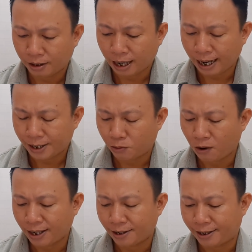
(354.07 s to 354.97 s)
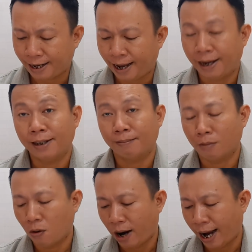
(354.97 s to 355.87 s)
As one said,
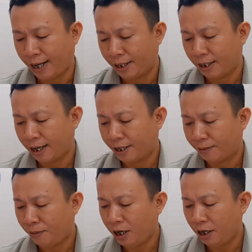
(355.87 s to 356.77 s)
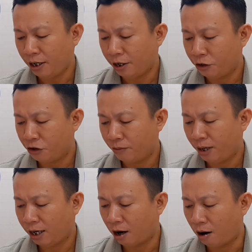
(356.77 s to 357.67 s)
more haste, less speed. He should
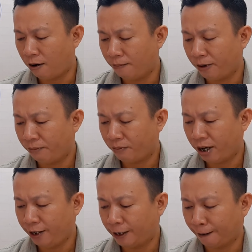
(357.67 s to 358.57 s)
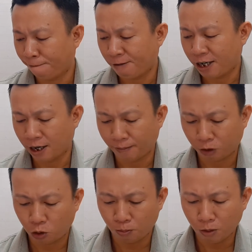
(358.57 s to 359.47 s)
be calm and patient
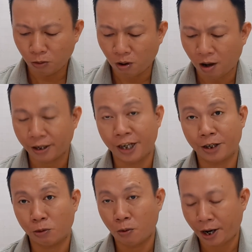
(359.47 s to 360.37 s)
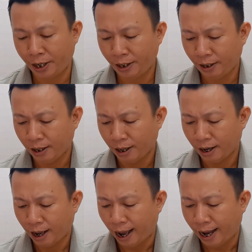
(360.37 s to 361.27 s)
enough to move on his way.
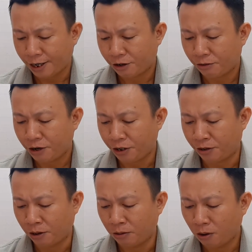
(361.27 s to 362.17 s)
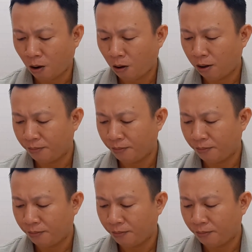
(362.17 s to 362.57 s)
As a result, all of